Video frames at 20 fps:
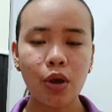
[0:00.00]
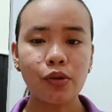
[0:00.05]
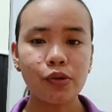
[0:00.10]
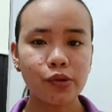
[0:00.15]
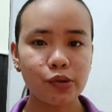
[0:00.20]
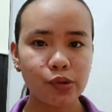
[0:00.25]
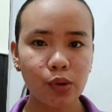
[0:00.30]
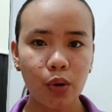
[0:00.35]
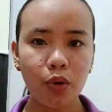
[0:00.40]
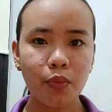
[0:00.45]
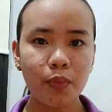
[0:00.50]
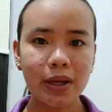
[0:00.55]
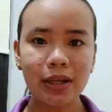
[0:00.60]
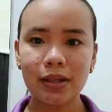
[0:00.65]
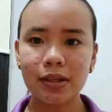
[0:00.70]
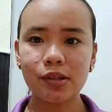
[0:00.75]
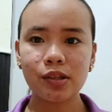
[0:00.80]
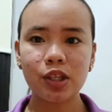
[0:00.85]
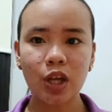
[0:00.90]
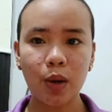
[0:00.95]
Stowe made
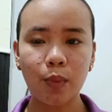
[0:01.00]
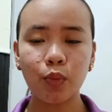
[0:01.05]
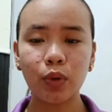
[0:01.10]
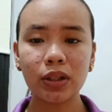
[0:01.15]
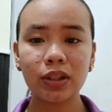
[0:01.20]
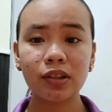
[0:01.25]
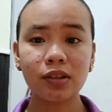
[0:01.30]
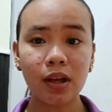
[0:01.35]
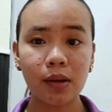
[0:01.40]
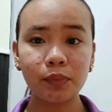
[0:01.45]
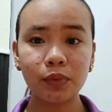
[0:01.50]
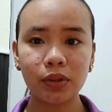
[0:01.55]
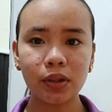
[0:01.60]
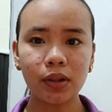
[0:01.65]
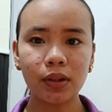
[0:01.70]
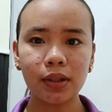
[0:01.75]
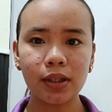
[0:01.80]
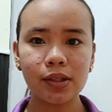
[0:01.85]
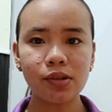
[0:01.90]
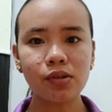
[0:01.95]
it somewhat
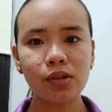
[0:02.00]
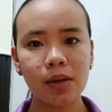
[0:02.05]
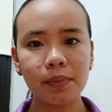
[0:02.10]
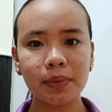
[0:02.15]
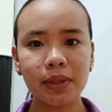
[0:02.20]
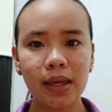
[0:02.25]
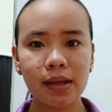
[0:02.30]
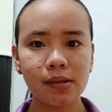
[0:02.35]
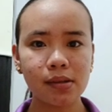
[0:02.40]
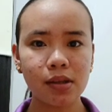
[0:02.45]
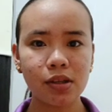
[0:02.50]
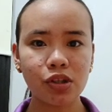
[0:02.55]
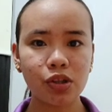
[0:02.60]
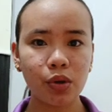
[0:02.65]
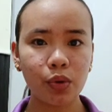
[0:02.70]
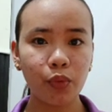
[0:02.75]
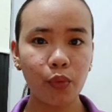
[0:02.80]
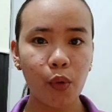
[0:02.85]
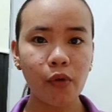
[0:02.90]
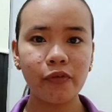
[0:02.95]
subtle. In some cases, she
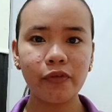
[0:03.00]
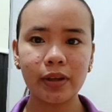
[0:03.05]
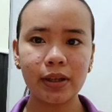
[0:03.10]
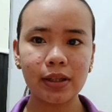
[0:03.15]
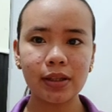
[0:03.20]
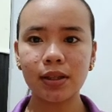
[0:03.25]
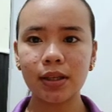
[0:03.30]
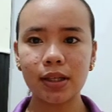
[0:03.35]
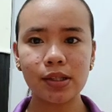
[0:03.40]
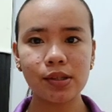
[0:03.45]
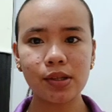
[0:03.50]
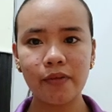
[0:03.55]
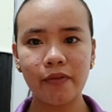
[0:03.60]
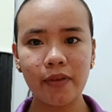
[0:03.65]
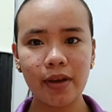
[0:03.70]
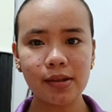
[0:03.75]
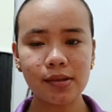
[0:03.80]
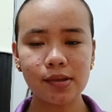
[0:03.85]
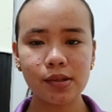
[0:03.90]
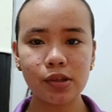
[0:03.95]
wove it in
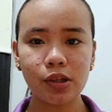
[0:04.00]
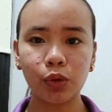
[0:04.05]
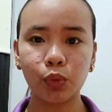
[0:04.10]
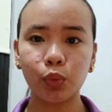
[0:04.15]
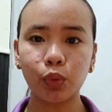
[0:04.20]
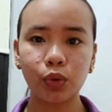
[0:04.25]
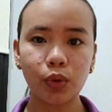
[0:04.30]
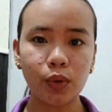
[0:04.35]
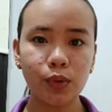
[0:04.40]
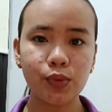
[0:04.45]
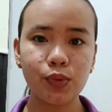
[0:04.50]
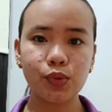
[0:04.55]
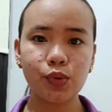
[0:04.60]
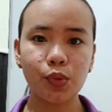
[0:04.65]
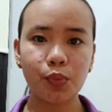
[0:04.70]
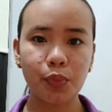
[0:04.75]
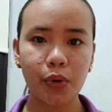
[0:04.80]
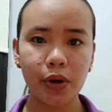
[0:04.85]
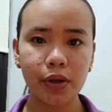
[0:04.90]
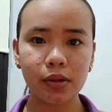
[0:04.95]
events that would also
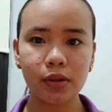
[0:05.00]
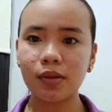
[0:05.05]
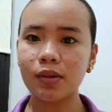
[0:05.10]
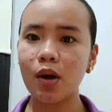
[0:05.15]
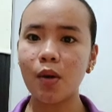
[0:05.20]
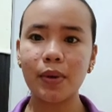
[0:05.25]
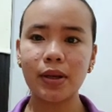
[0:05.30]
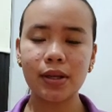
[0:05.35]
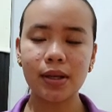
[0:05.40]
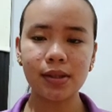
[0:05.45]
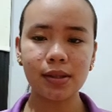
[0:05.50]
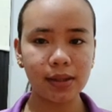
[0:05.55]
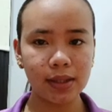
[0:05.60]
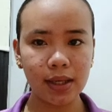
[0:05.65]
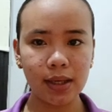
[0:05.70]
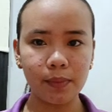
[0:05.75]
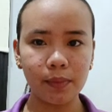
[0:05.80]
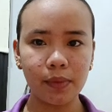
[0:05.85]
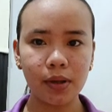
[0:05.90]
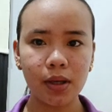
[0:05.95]
support the dominant
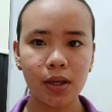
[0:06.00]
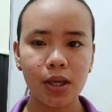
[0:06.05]
theme.